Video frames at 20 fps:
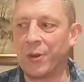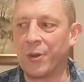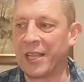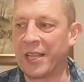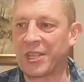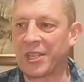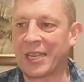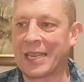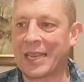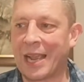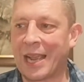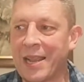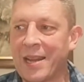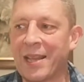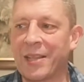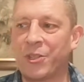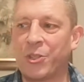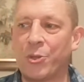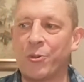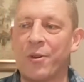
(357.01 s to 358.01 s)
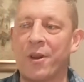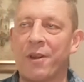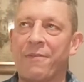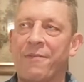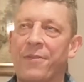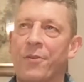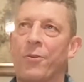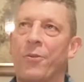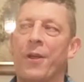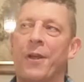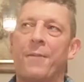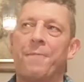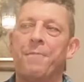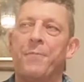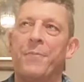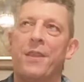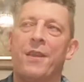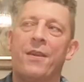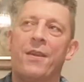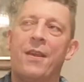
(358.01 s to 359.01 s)
It's a kind of tune I feel that
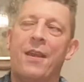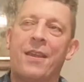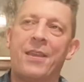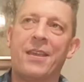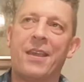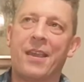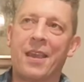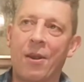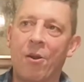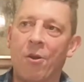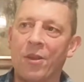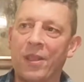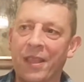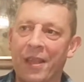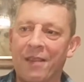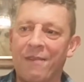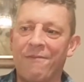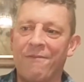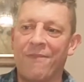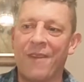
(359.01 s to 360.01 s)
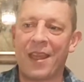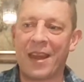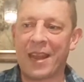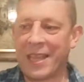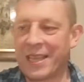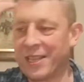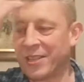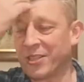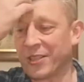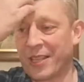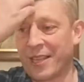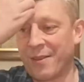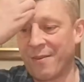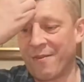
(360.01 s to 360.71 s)
you can very easily